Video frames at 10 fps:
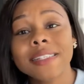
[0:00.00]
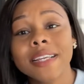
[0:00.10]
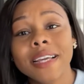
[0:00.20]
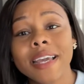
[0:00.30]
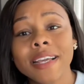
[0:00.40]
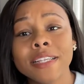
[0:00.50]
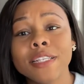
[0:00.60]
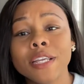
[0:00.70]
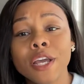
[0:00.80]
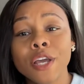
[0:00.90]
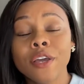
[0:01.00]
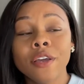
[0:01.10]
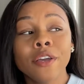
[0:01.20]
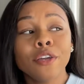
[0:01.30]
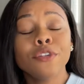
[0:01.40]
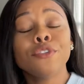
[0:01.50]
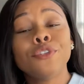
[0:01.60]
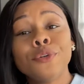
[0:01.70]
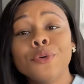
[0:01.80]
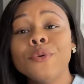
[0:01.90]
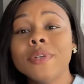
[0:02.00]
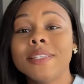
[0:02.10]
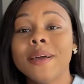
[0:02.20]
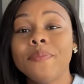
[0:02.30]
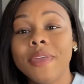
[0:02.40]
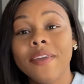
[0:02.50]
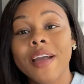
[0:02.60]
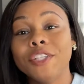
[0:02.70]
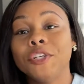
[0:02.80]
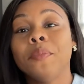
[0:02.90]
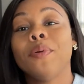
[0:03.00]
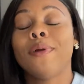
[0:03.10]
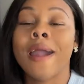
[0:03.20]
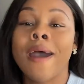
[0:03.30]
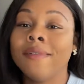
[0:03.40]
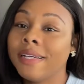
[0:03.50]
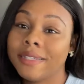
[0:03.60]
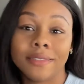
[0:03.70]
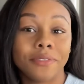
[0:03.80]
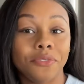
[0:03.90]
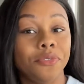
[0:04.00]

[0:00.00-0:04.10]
thing is do something that you're proud of.